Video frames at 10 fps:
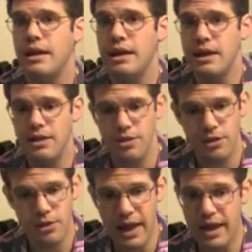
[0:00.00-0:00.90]
in the
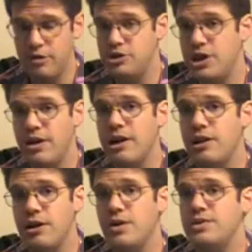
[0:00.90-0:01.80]
lounge area
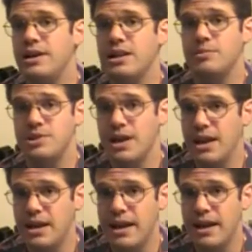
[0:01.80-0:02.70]
of the hotel I'm
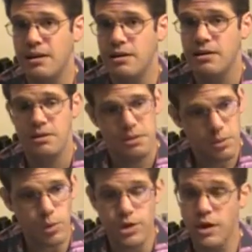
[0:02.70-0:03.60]
staying at,
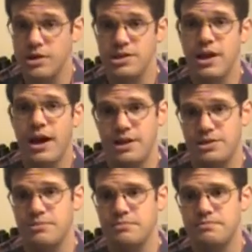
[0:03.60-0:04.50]
we'll talk stocks.